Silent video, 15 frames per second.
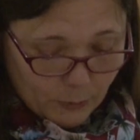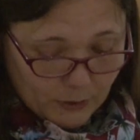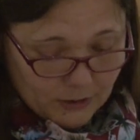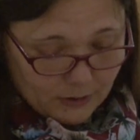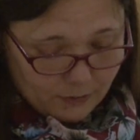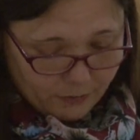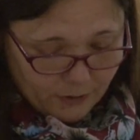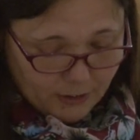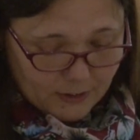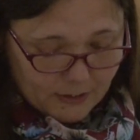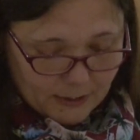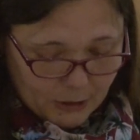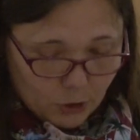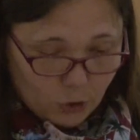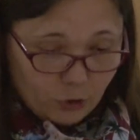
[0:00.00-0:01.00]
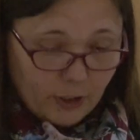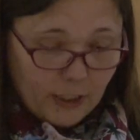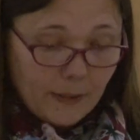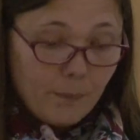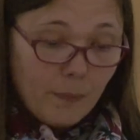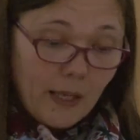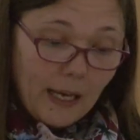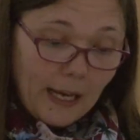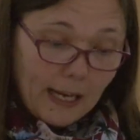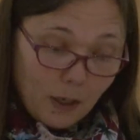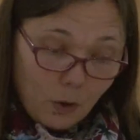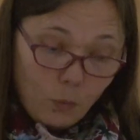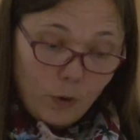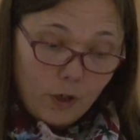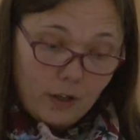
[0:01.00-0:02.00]
21st century
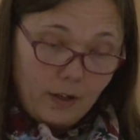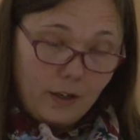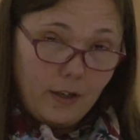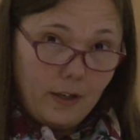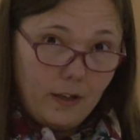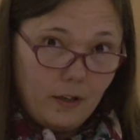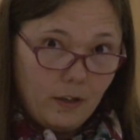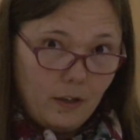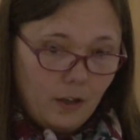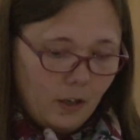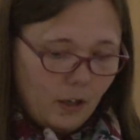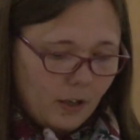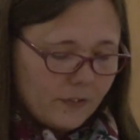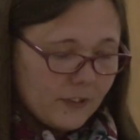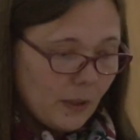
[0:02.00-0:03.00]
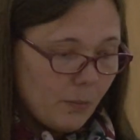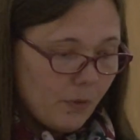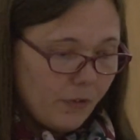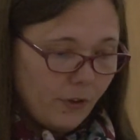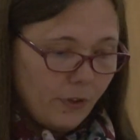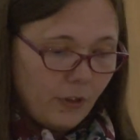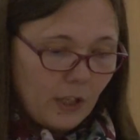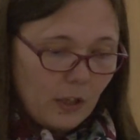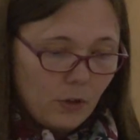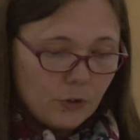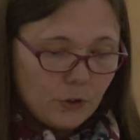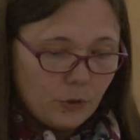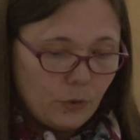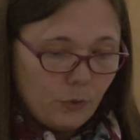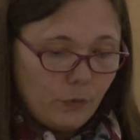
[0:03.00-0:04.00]
outworking of some of the
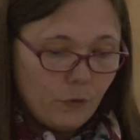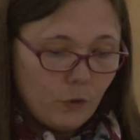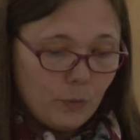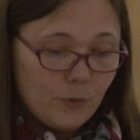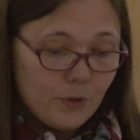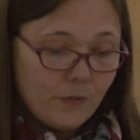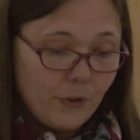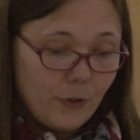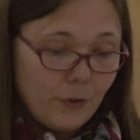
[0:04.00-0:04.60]
theological forms of